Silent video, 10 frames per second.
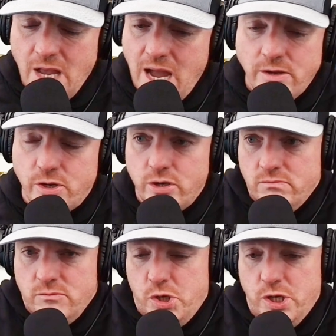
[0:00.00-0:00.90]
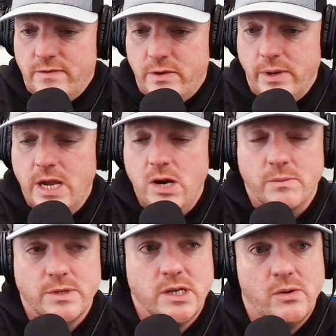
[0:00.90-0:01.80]
Yeah, you couldn't even re-gear
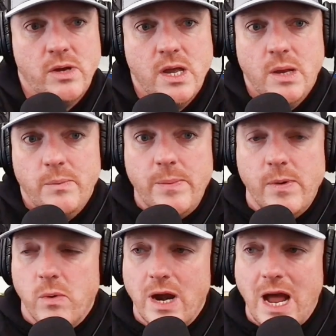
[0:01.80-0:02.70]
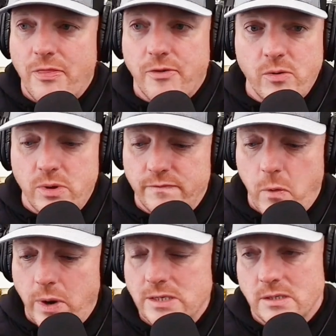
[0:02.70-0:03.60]
them. So people were not throwing
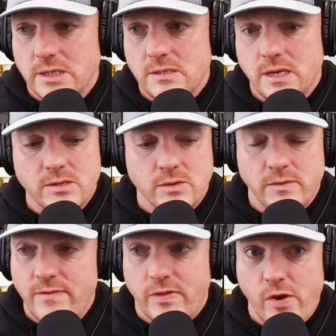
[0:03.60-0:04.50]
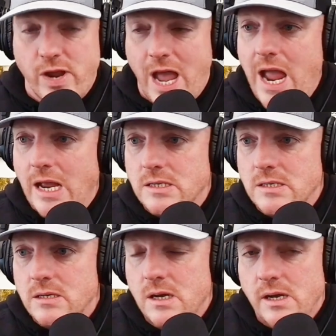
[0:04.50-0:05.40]
40s on these things or even
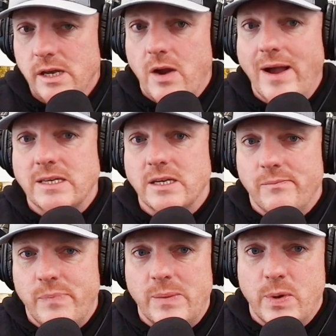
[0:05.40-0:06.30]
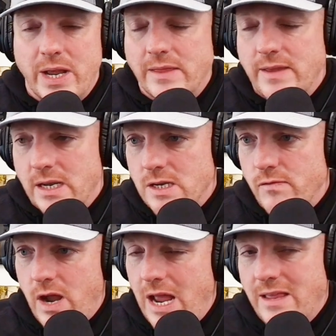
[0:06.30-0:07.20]
38s. I consider big boy anything
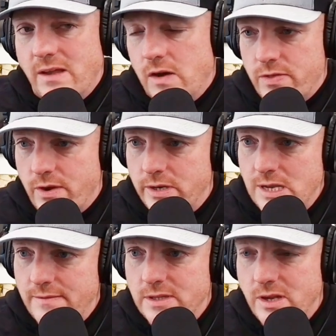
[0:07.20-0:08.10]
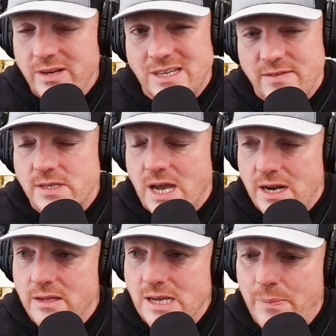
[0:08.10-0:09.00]
over 37. 37 is
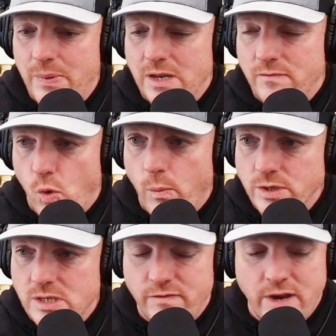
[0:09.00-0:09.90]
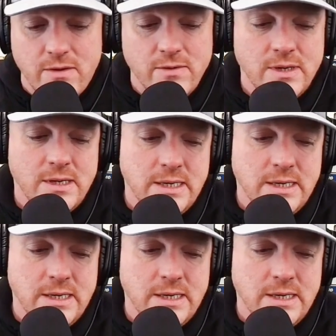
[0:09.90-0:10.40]
kind of the top end of normal stuff now.